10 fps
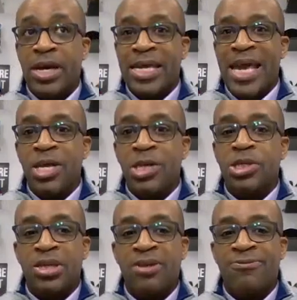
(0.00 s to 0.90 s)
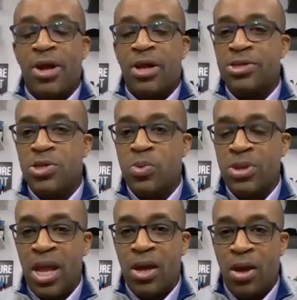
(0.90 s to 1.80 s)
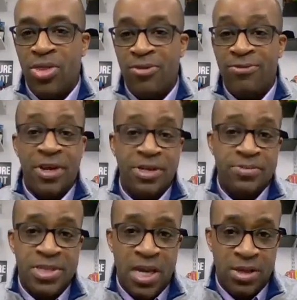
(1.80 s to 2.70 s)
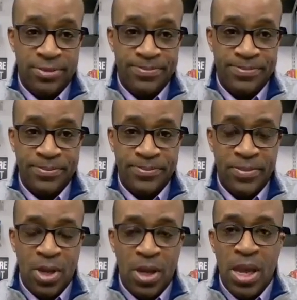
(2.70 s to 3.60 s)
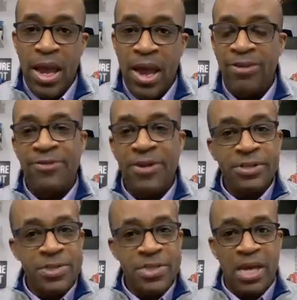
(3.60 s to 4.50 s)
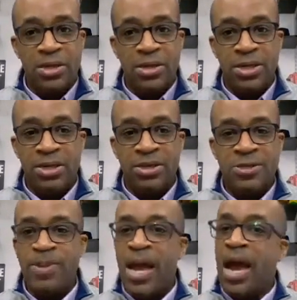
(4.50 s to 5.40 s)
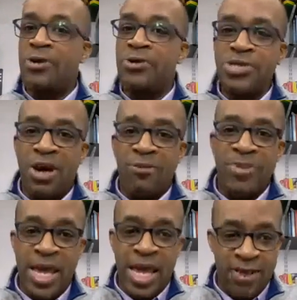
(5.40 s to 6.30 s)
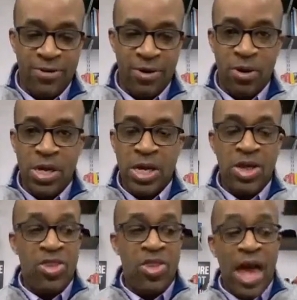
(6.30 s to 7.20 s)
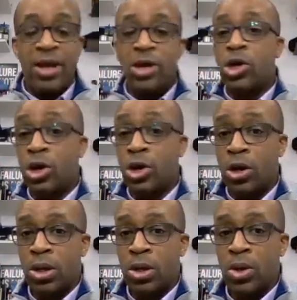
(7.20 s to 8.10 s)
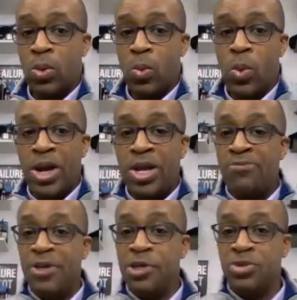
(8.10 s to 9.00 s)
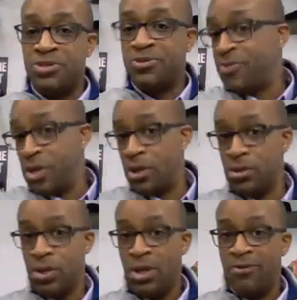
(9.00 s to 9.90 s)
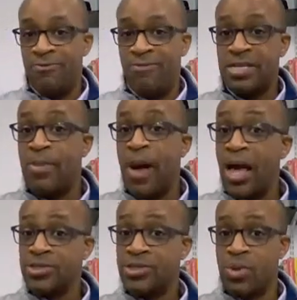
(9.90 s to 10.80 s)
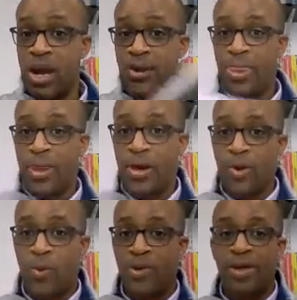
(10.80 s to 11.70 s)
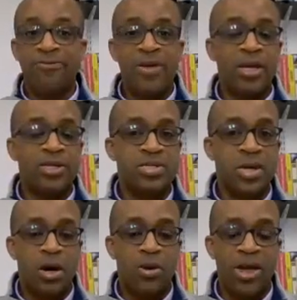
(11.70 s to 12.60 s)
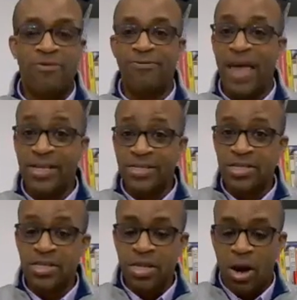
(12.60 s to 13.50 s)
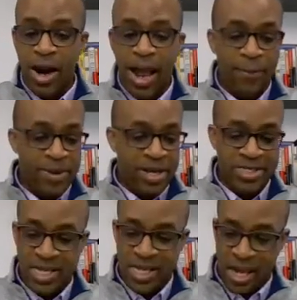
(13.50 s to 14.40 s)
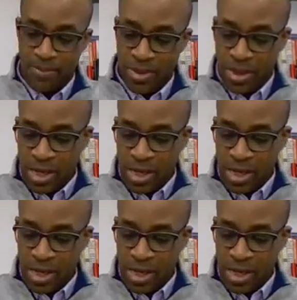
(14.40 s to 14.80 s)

occasionally fall into what they call the victim cycle. And the victim cycle is patterns of behavior that occur when individuals feel victimized, right? When they feel as though events are happening to them,